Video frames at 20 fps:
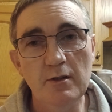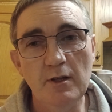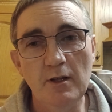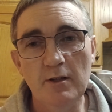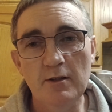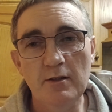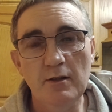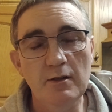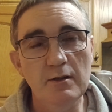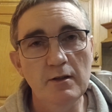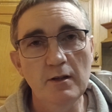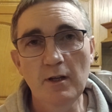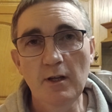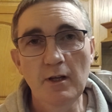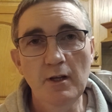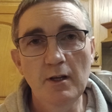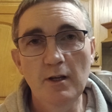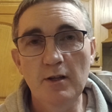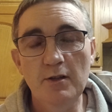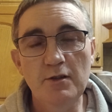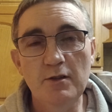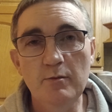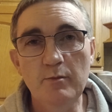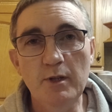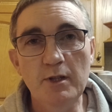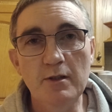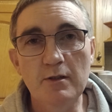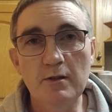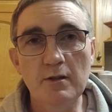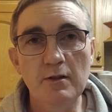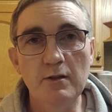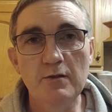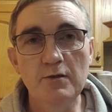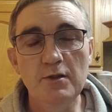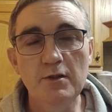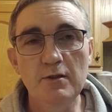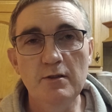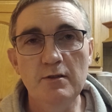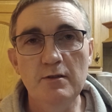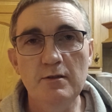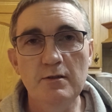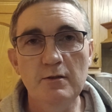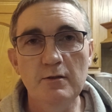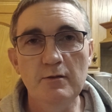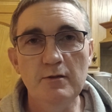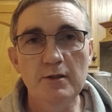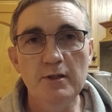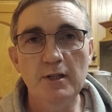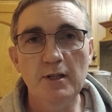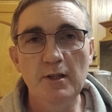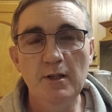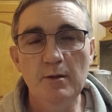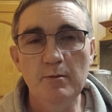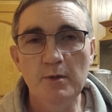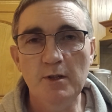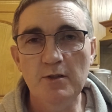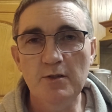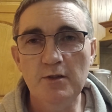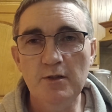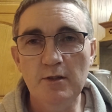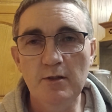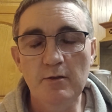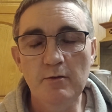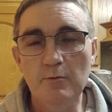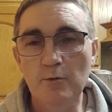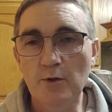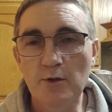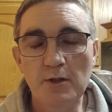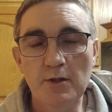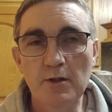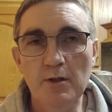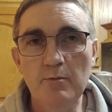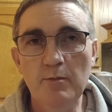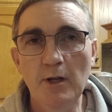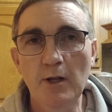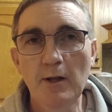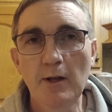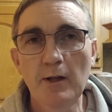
has she been unconscious the whole time? Has she woken up?